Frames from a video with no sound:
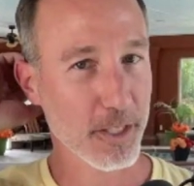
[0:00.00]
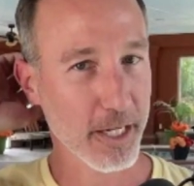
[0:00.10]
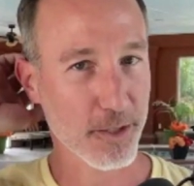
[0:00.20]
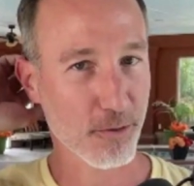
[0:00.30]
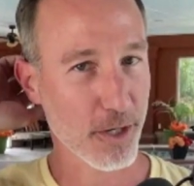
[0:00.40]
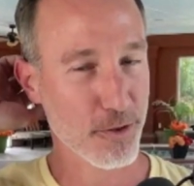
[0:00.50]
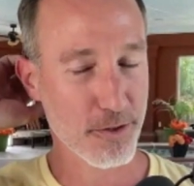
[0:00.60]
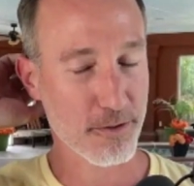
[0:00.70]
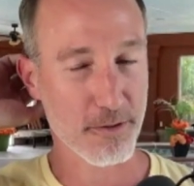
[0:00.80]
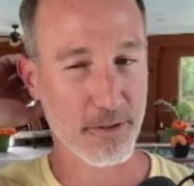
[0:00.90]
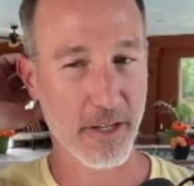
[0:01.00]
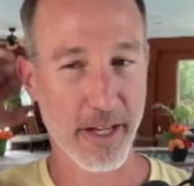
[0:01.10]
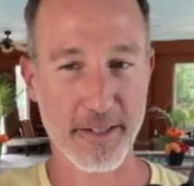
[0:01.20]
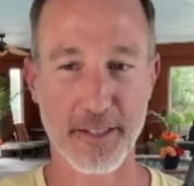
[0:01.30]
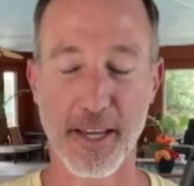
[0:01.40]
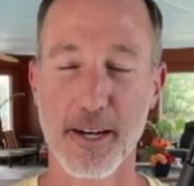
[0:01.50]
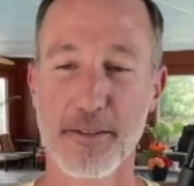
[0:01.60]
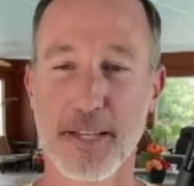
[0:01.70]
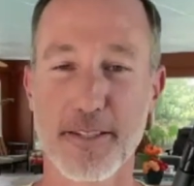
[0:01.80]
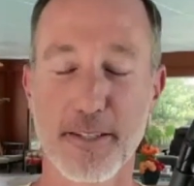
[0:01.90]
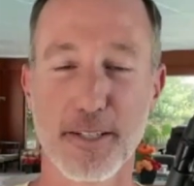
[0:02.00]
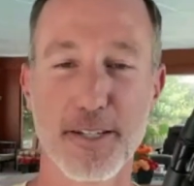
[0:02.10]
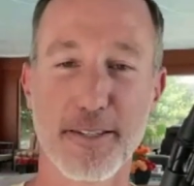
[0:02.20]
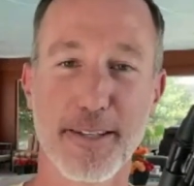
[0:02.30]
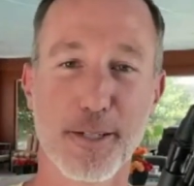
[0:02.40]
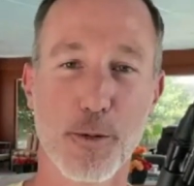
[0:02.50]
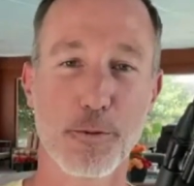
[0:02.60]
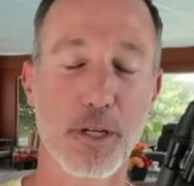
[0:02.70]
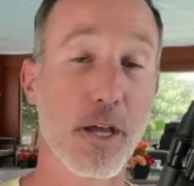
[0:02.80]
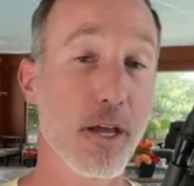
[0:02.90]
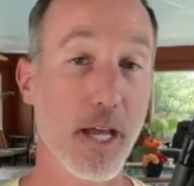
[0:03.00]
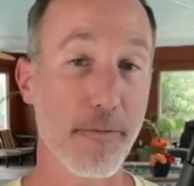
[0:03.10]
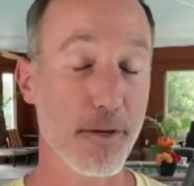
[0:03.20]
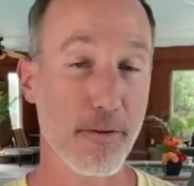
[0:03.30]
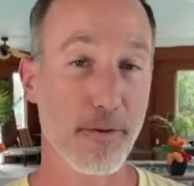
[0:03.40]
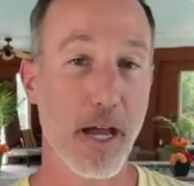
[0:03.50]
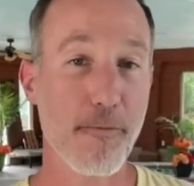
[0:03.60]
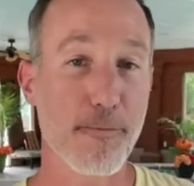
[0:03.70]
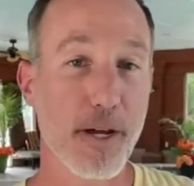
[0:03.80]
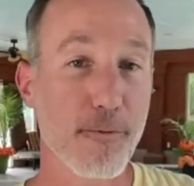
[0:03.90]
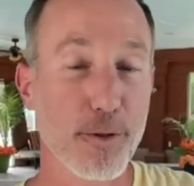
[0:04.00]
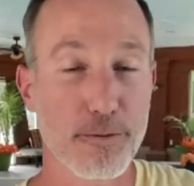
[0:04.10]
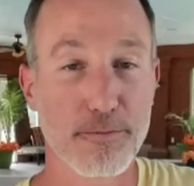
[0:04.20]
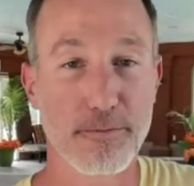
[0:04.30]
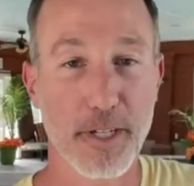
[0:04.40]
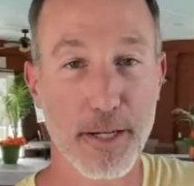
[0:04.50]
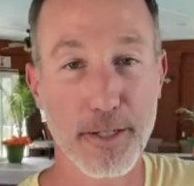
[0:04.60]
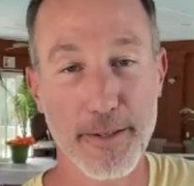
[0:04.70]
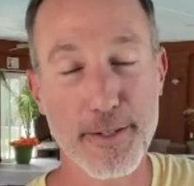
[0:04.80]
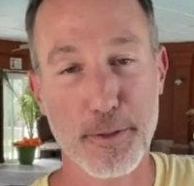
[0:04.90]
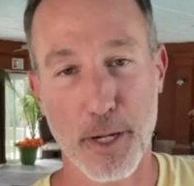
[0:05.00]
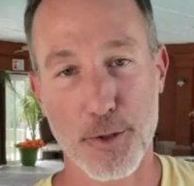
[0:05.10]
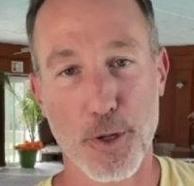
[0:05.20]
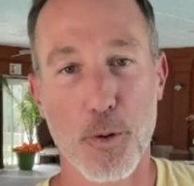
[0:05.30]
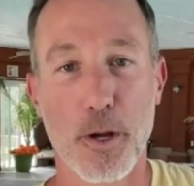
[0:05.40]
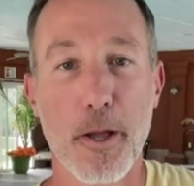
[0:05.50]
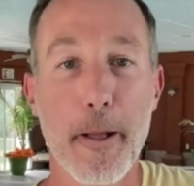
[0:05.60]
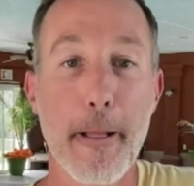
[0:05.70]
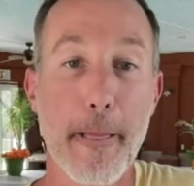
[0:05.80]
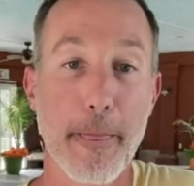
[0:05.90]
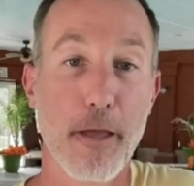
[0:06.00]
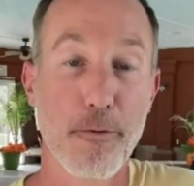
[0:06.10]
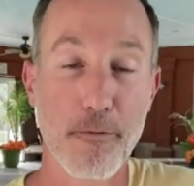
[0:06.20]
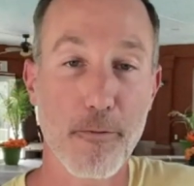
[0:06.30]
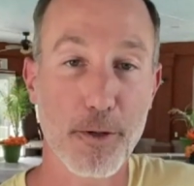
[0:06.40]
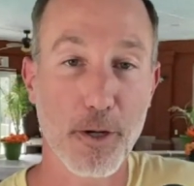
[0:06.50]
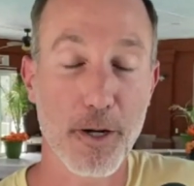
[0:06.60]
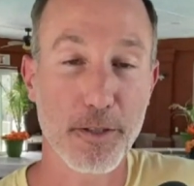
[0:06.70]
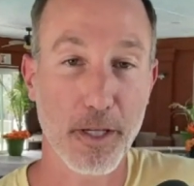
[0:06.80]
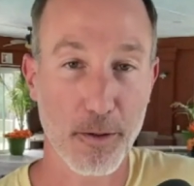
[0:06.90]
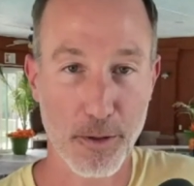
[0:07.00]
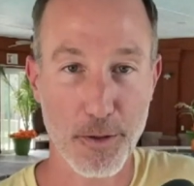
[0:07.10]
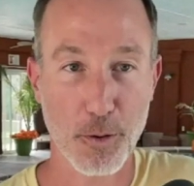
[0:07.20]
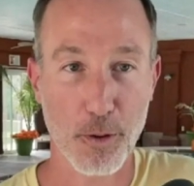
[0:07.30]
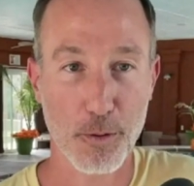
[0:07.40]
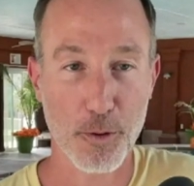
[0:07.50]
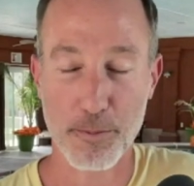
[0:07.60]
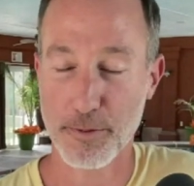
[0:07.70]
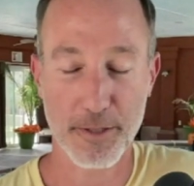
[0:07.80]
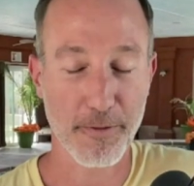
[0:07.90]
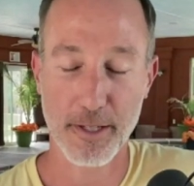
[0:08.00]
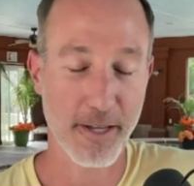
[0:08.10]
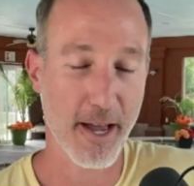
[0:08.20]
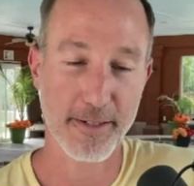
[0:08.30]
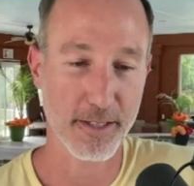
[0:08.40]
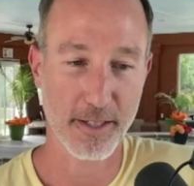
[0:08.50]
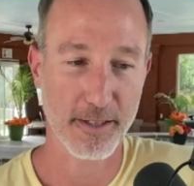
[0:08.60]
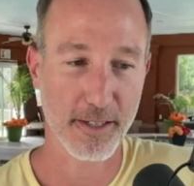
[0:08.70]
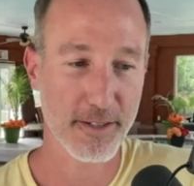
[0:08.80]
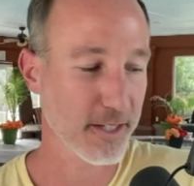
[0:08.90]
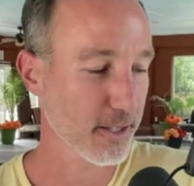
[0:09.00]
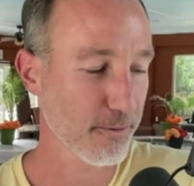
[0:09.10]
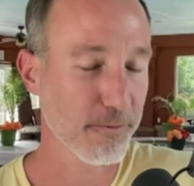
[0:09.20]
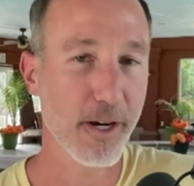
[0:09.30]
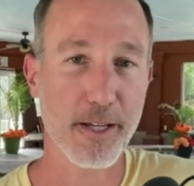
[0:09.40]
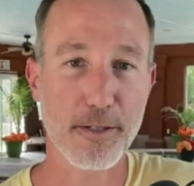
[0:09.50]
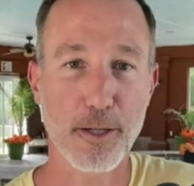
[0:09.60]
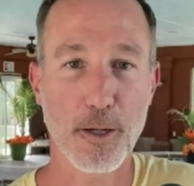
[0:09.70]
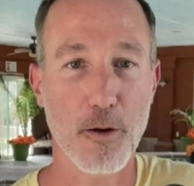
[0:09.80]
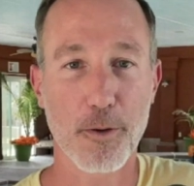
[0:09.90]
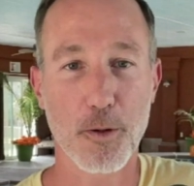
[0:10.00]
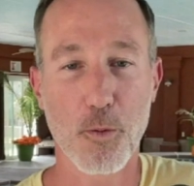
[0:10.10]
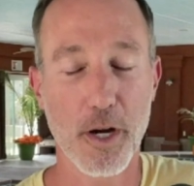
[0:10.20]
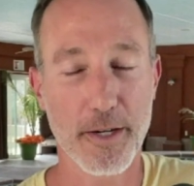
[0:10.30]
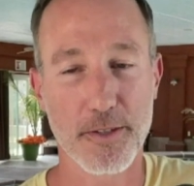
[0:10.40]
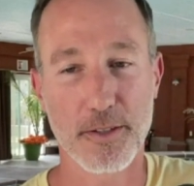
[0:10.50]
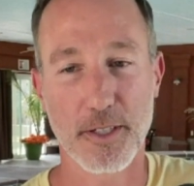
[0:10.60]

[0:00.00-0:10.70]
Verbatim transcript: I treasure, and that's the, that's the These Nuts NFT. If you have never, and this is not a joke, if you've ever gone to like their Discord group, it's fantastic. It's like the funniest thing you're ever going to watch.